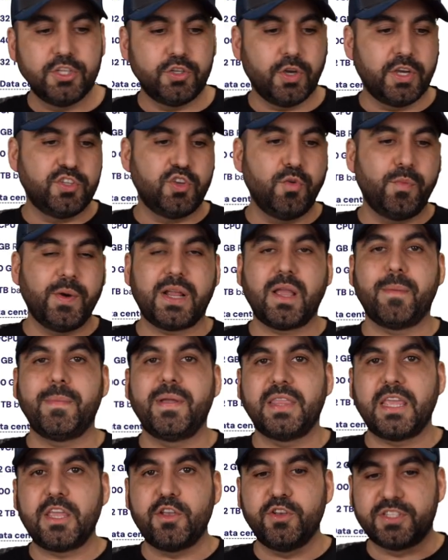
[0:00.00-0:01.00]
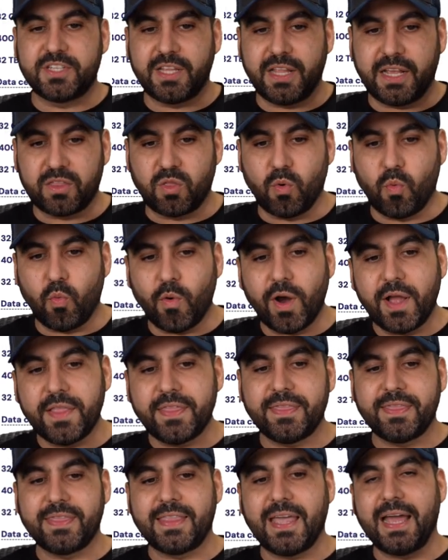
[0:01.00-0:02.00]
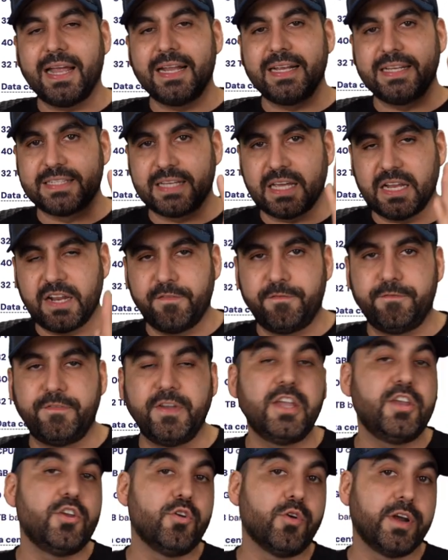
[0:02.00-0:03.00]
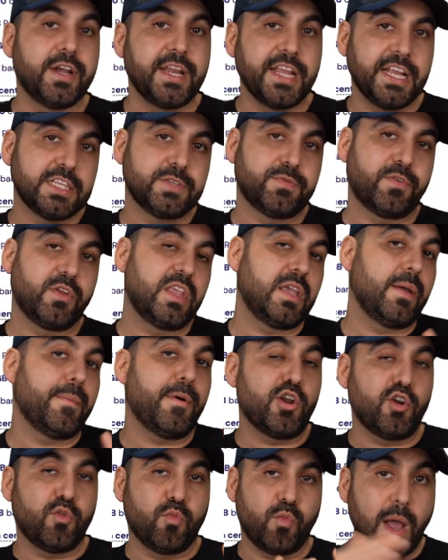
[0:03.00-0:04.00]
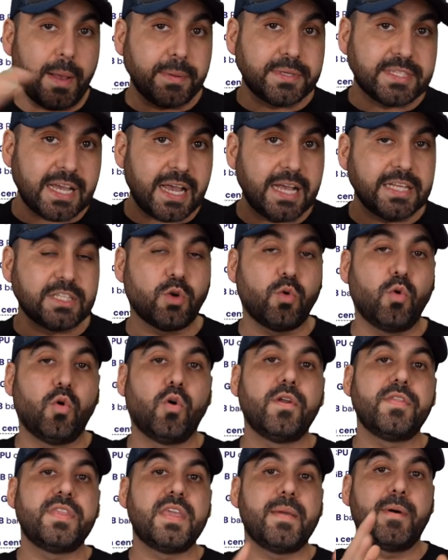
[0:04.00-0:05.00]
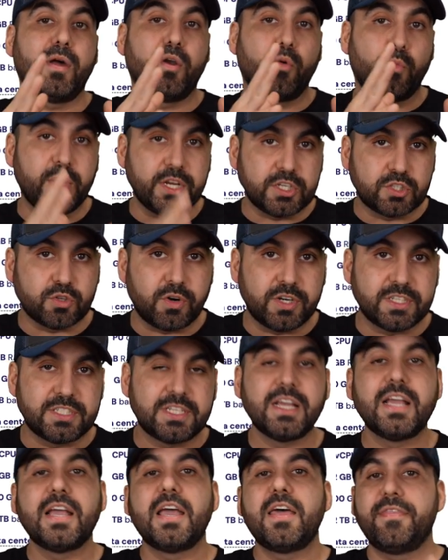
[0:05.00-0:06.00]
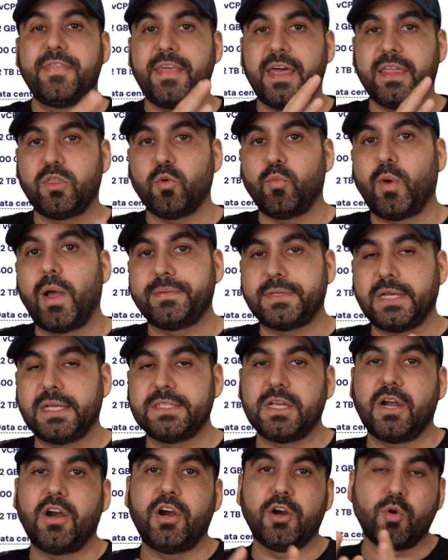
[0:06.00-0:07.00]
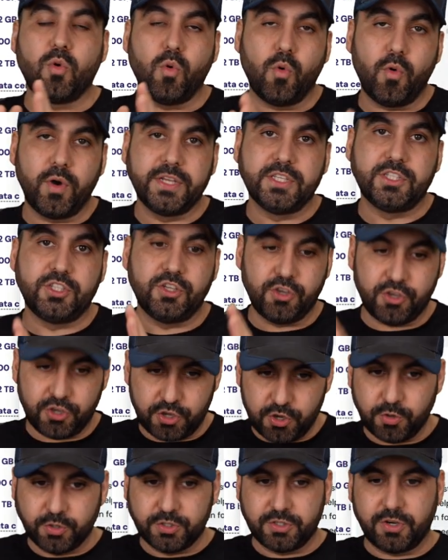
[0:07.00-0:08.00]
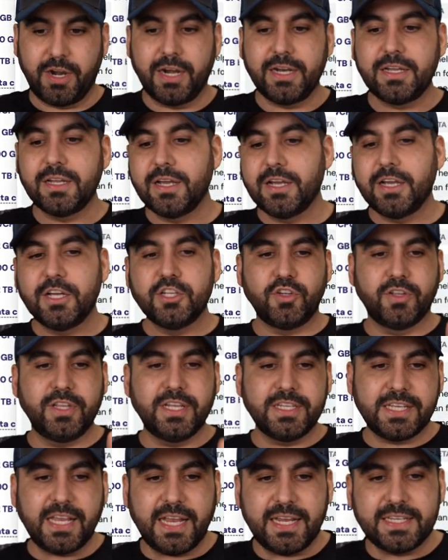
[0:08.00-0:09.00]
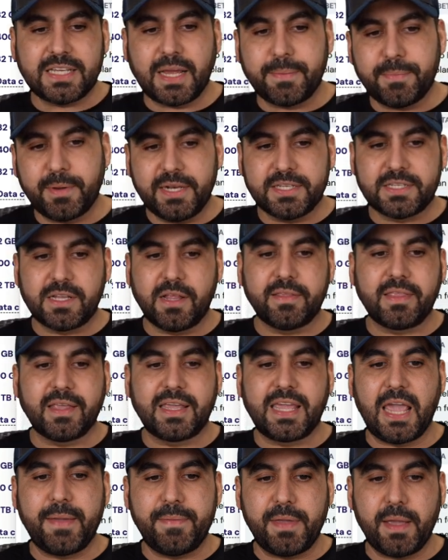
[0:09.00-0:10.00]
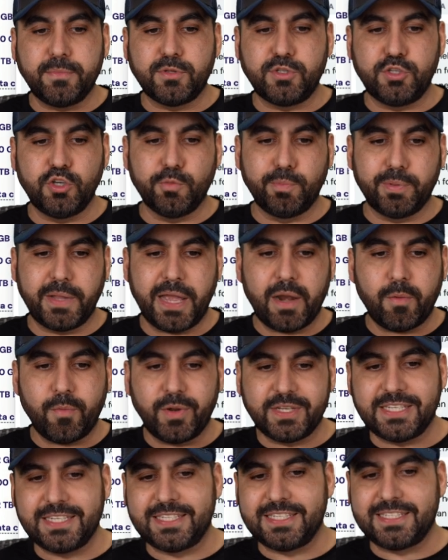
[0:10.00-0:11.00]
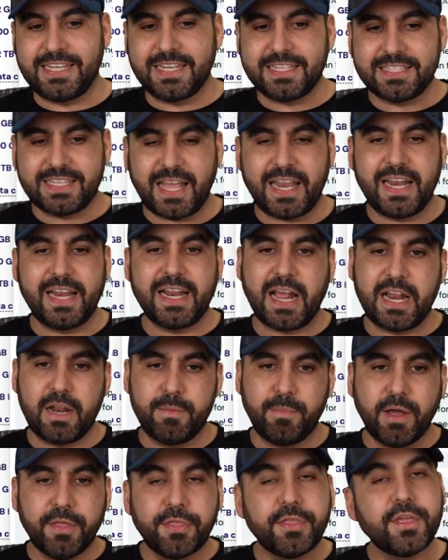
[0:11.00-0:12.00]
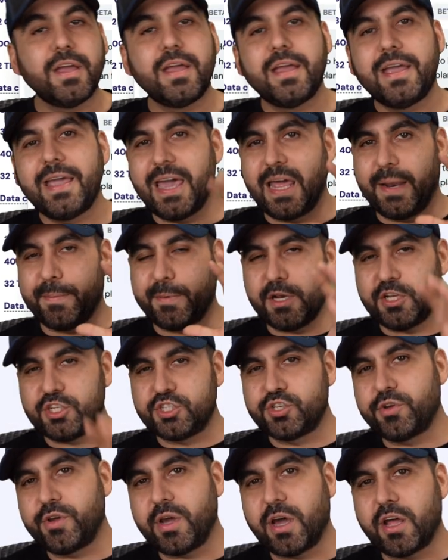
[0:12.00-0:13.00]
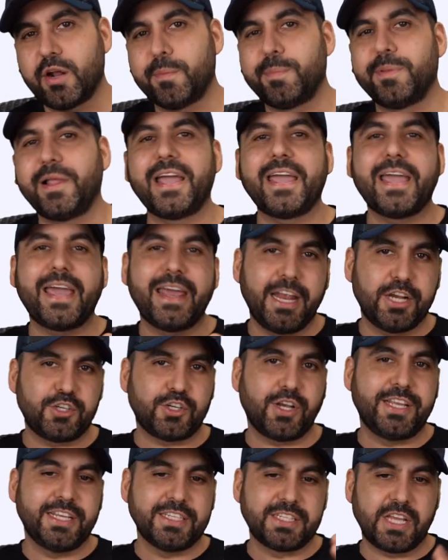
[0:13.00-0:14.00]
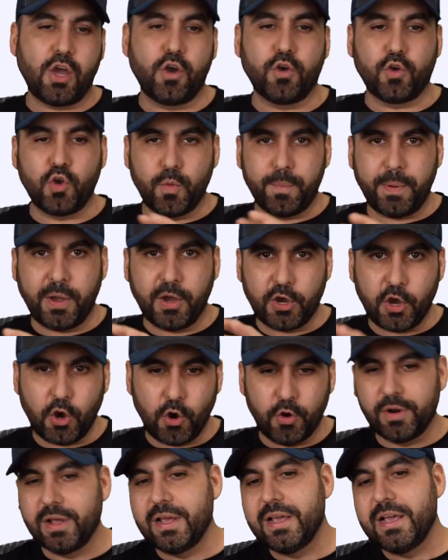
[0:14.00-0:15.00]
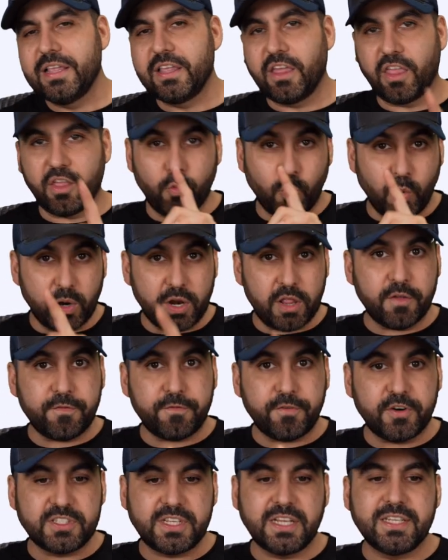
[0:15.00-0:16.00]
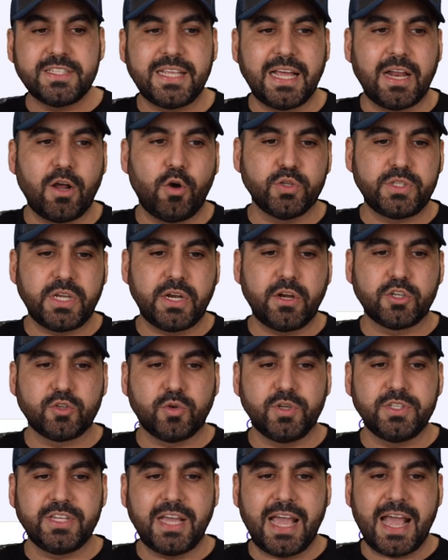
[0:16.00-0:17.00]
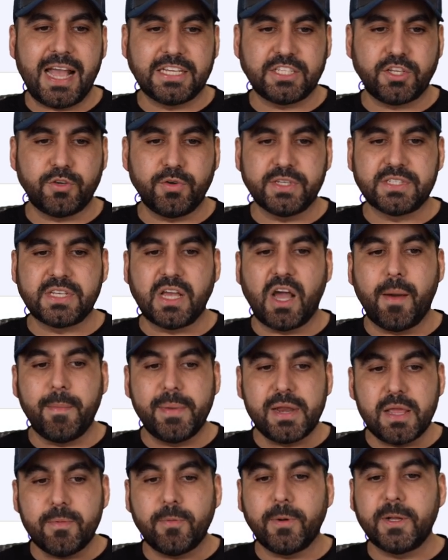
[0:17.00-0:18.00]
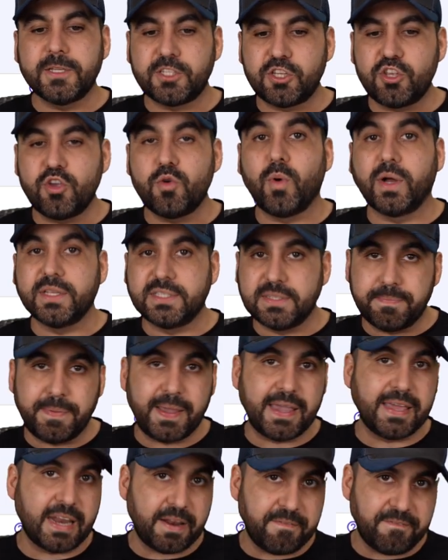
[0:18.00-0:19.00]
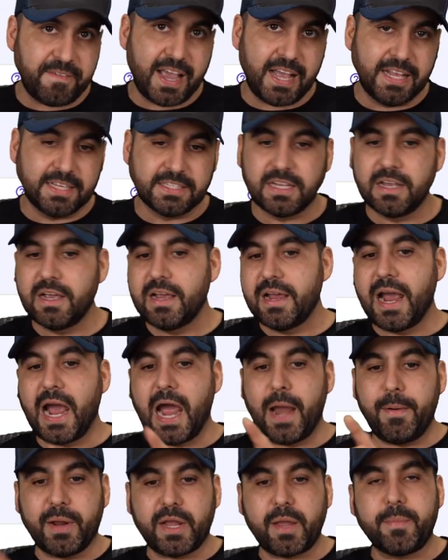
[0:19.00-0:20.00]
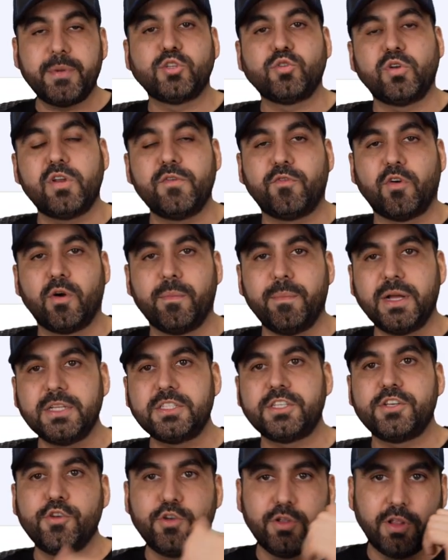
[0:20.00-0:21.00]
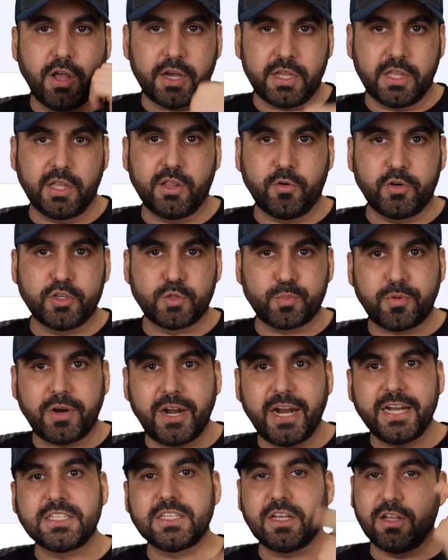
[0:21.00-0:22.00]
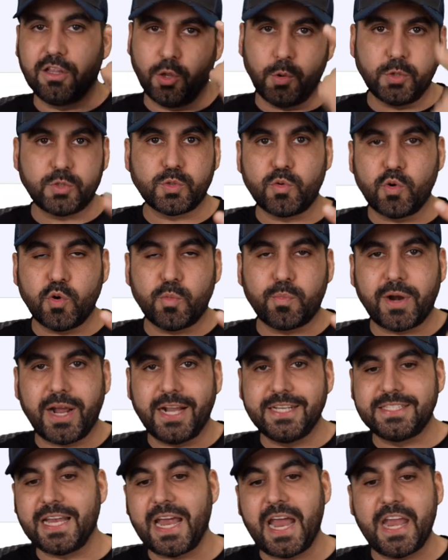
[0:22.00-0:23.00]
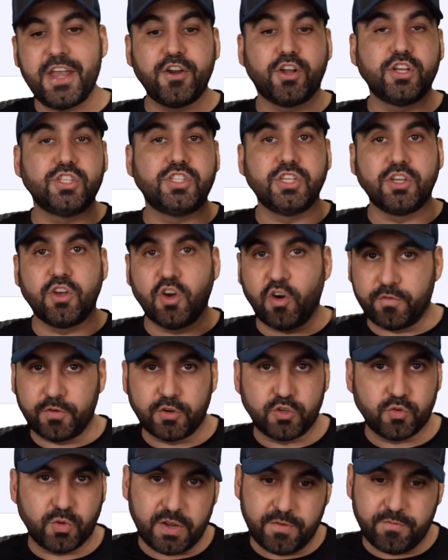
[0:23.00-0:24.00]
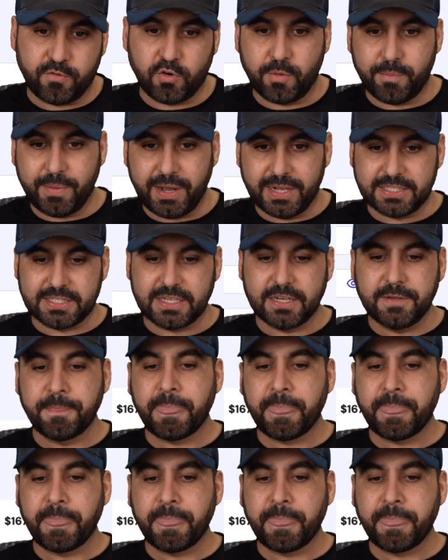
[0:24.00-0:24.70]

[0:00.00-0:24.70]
So I do recommend that you select the one that is gonna fit your needs for the amount of websites or the amount of resource that the websites are going to use, right? So in this case, I'm going to select the KVM2 plan, which is $6.99 a month, and I'm going to show you how to apply an extra discount coupon code. Now, one of the first things that Hostinger is going to ask you is how many months do you want to pay in advance? I recommend 24 months. You lock in the lowest price, lowest renewal price, and you're good to go for 24 months.